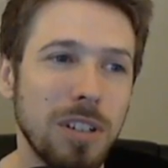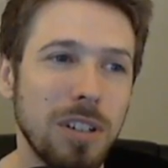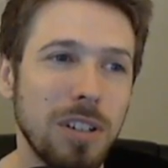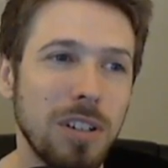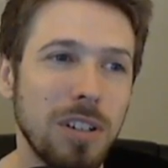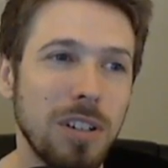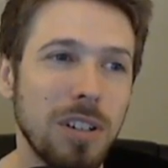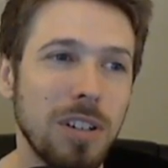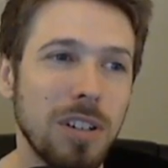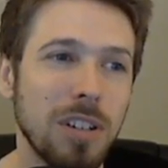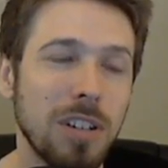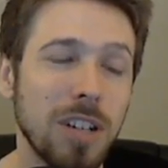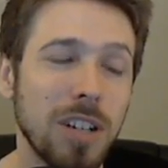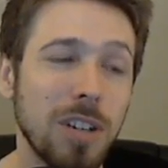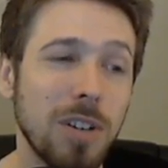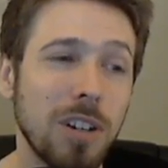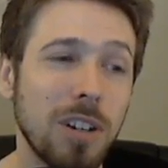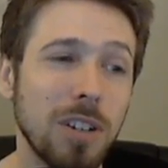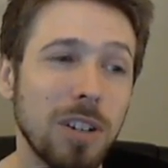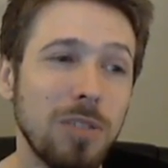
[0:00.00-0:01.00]

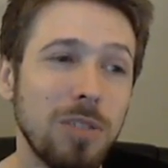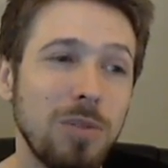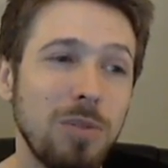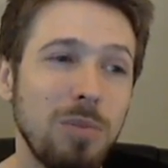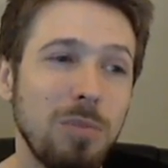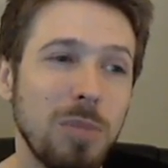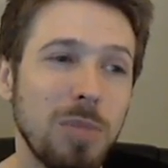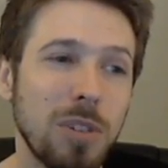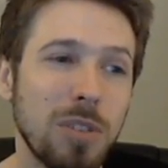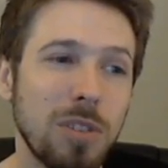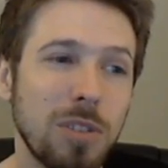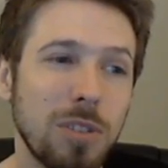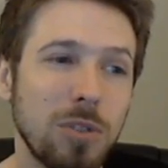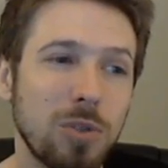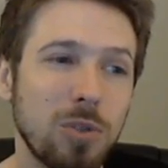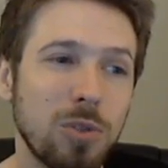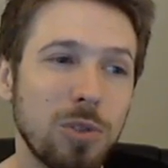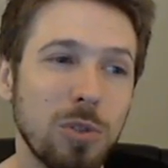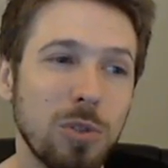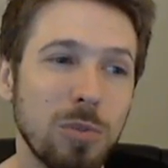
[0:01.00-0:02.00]
Now on to mythic
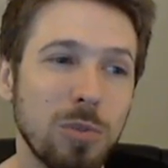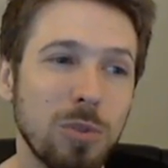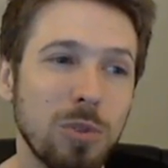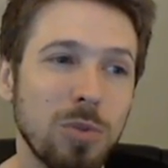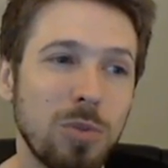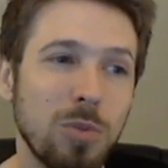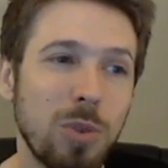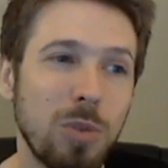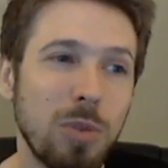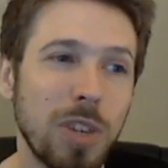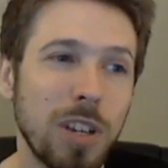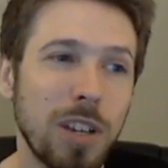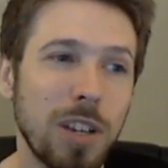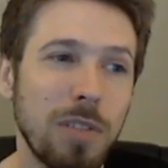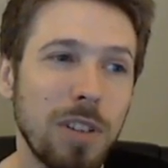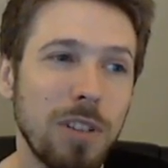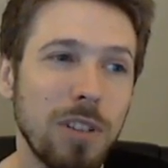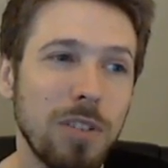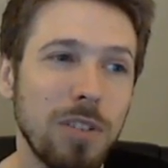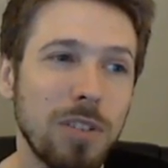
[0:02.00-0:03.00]
troops. What we have
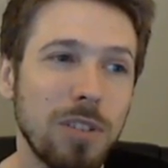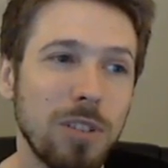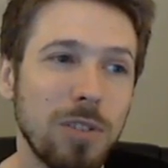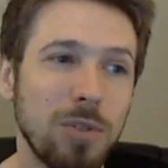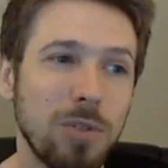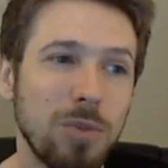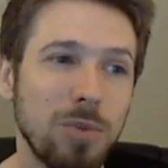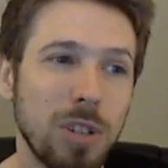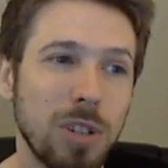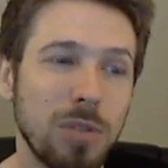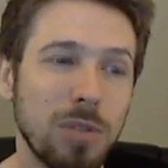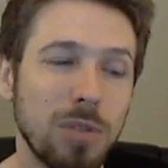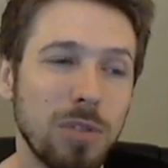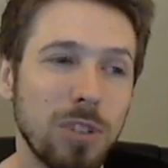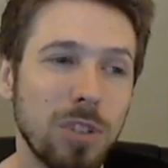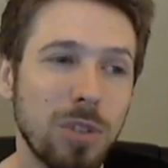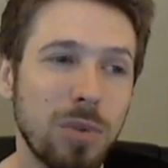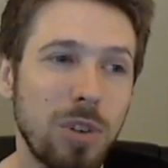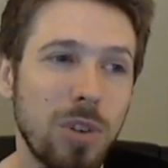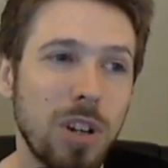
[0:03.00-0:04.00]
in here is we have
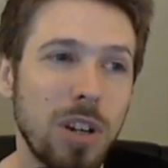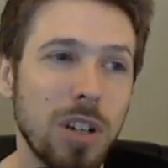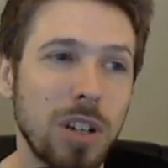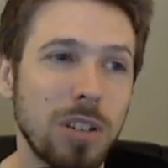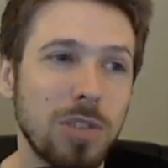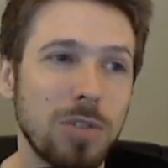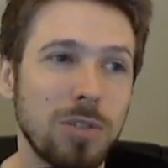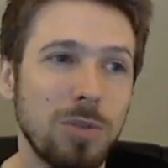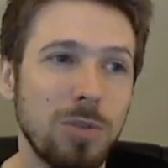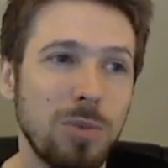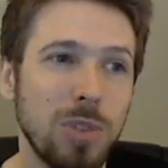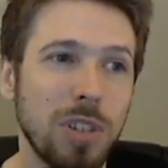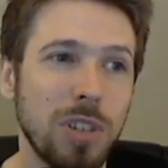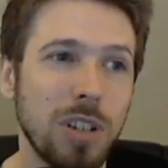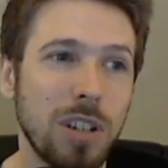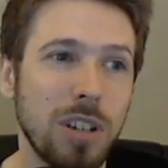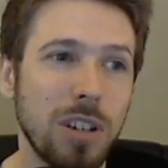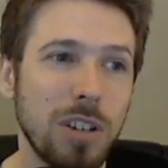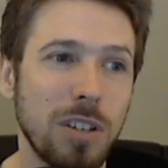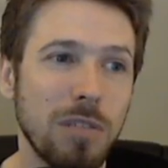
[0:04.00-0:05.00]
Sycorax, we
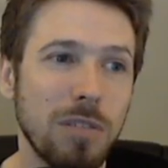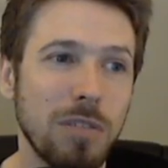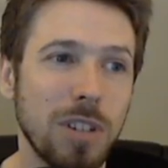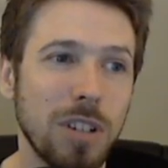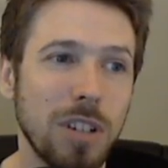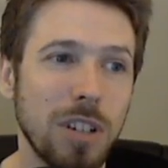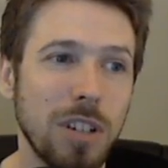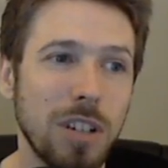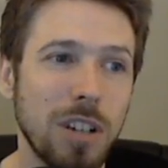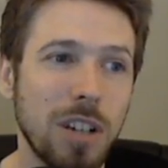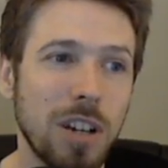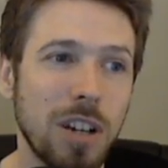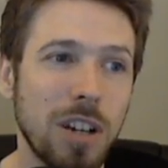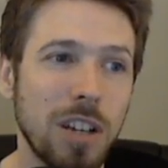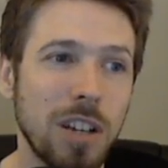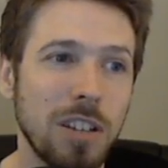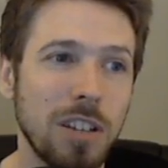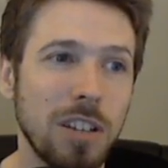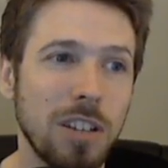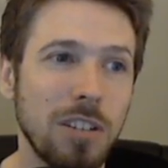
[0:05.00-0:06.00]
have
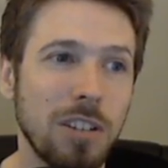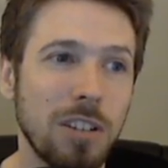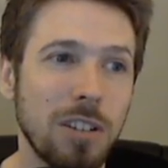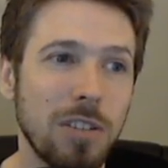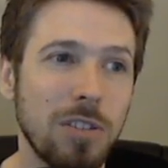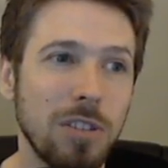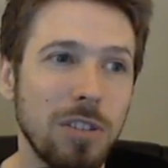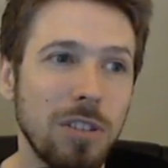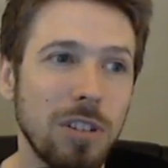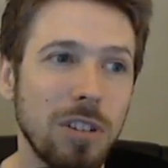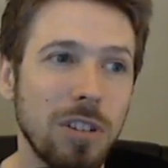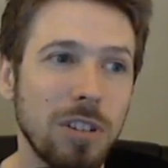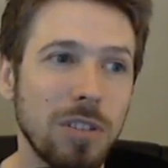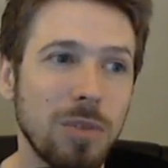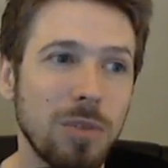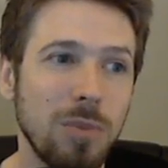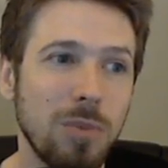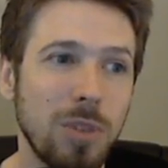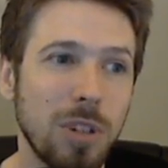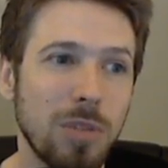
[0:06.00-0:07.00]
High King
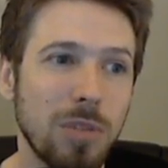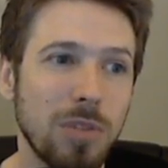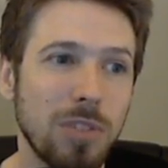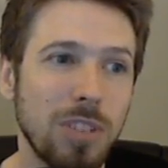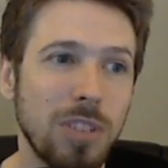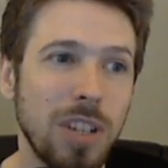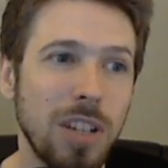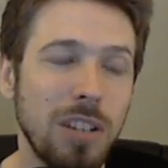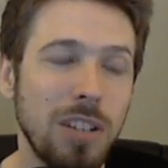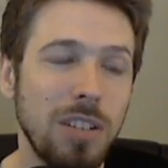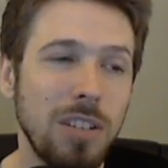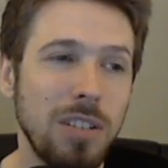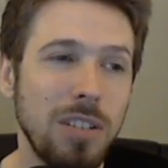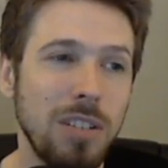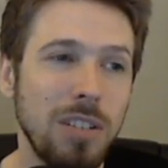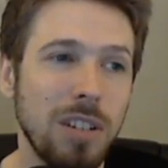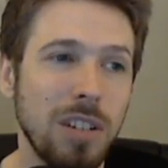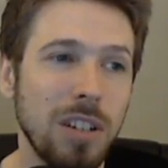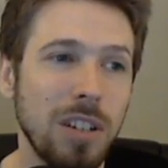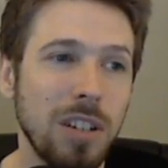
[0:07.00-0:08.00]
Irongut, we have
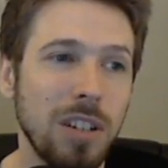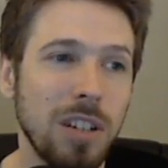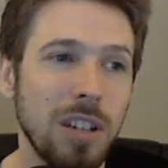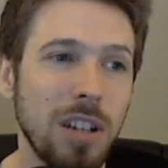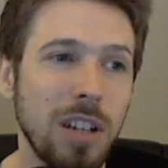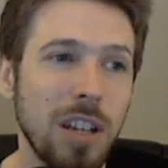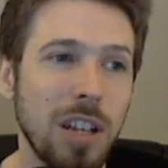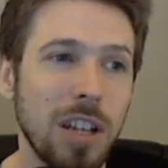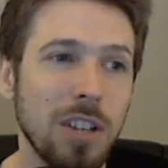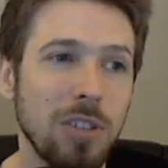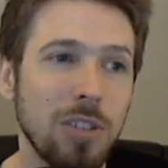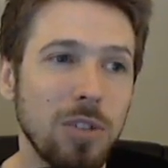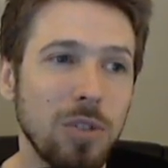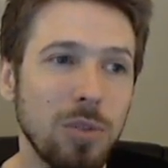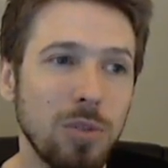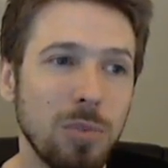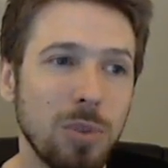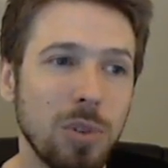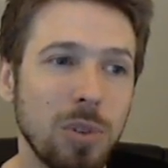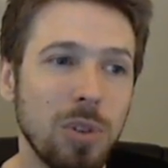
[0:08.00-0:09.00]
Skady, and
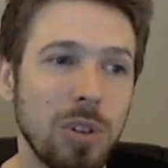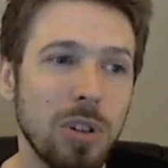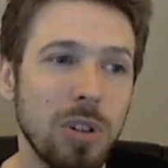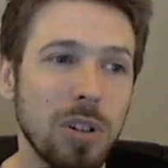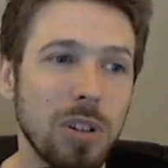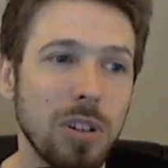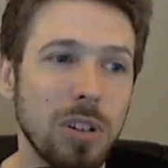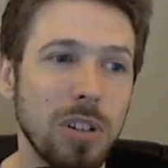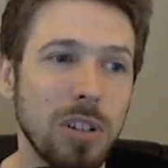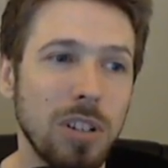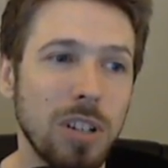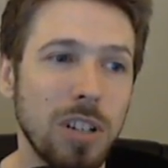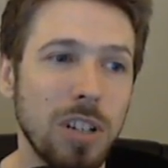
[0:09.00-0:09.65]
Doomclaw.